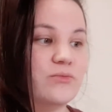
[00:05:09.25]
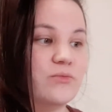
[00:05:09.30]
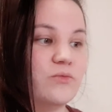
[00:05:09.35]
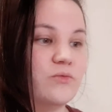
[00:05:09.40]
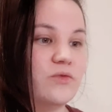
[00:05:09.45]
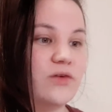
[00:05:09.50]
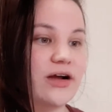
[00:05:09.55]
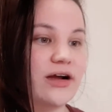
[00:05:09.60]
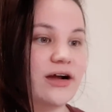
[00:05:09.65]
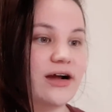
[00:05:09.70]

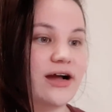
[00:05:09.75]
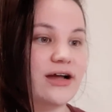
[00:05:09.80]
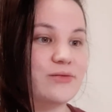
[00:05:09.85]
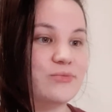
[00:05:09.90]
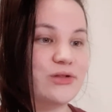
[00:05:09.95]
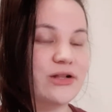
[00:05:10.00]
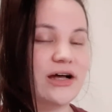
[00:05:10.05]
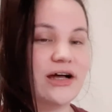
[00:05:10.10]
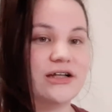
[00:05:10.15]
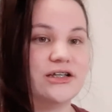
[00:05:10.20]
where I
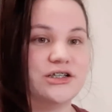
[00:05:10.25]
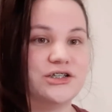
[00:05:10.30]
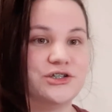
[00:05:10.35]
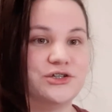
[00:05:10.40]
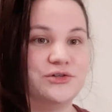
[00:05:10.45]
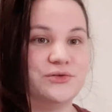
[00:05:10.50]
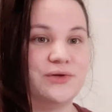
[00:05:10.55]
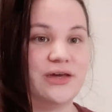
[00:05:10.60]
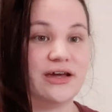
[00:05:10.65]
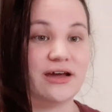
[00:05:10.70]
plan
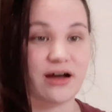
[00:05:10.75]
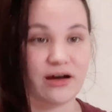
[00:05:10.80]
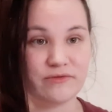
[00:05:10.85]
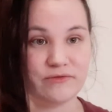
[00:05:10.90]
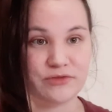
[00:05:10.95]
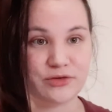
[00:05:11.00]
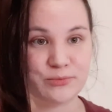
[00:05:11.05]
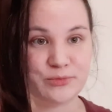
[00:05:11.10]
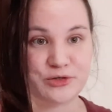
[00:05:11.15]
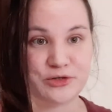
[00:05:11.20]
to get
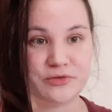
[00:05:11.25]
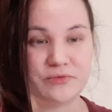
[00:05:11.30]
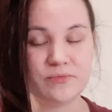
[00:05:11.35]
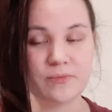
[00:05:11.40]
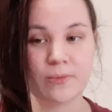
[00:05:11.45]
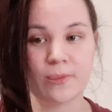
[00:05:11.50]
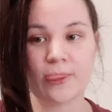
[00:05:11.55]
comfortable.